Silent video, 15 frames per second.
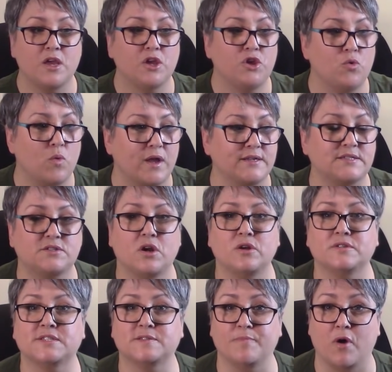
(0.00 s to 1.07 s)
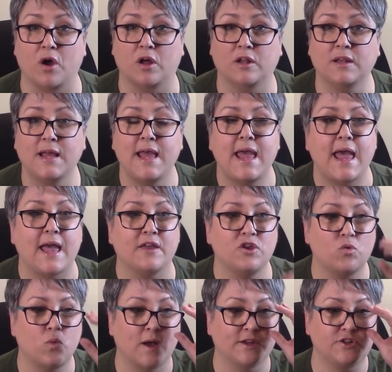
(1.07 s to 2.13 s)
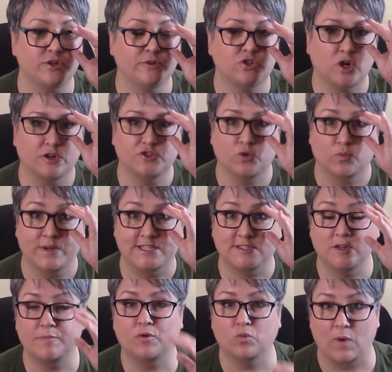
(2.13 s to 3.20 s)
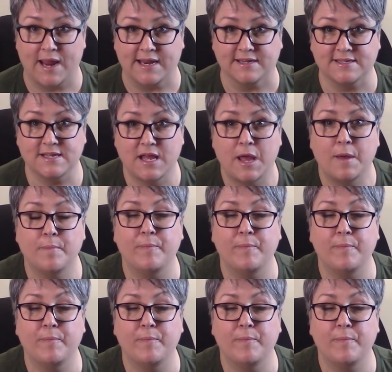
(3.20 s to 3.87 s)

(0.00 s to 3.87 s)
You want to start small and you want to charge a reasonable rate,